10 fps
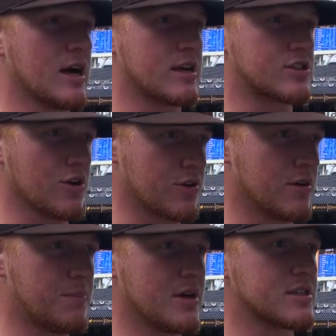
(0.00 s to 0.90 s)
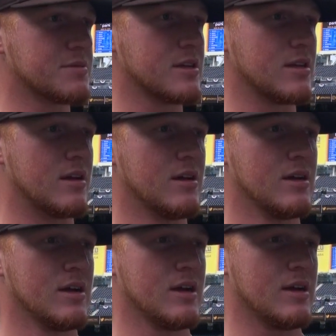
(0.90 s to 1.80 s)
I had a shoulder impingement.
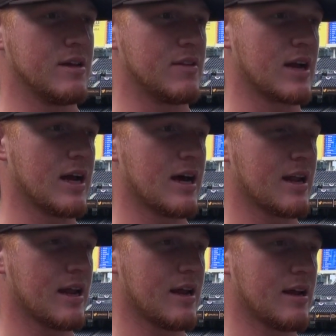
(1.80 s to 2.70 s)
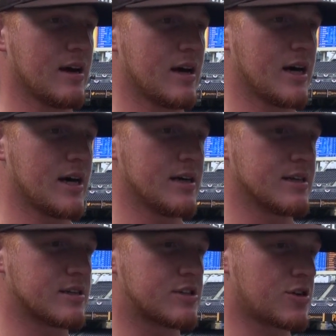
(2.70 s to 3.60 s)
Okay. Then I had a uh,
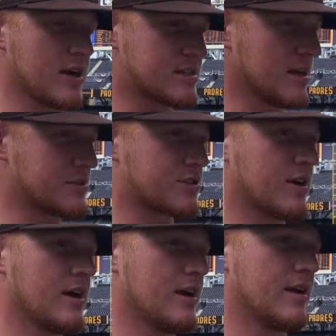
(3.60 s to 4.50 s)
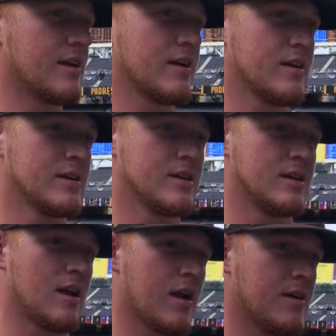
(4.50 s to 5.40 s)
tricep strain.
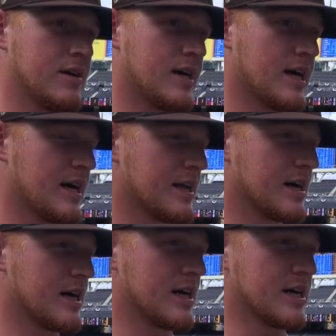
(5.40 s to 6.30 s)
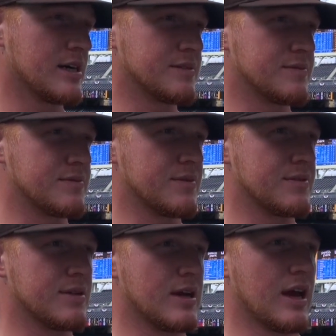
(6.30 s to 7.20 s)
I had uh,
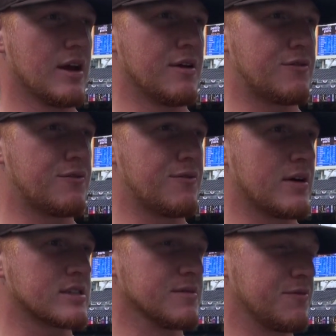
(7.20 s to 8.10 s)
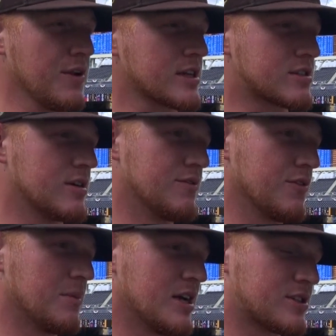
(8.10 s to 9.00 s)
a, uh, some flexor
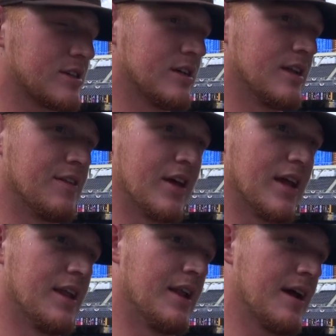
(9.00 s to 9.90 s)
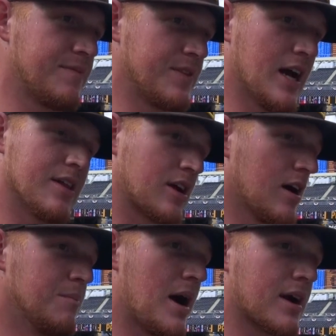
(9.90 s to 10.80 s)
inflammation, and then yeah, the
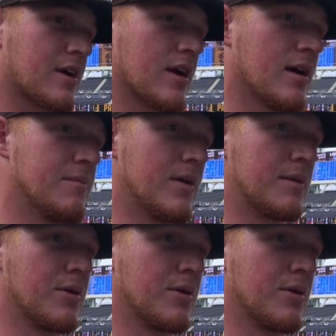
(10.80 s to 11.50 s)
comebacker I, I